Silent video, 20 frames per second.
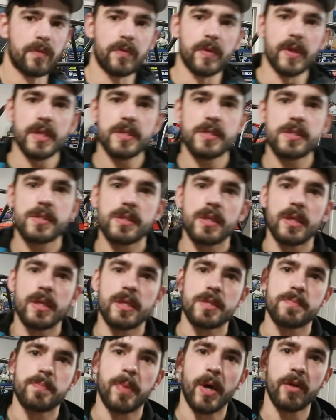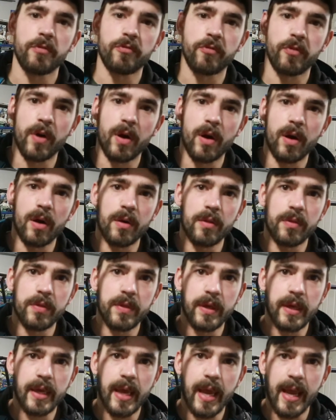This is by far
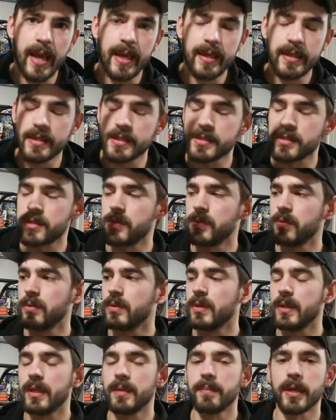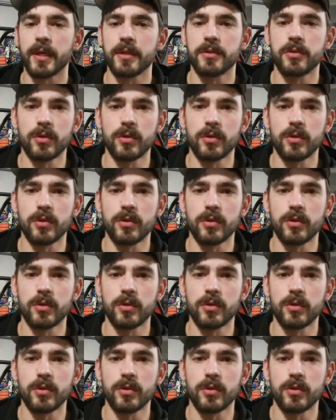the handiest tool in my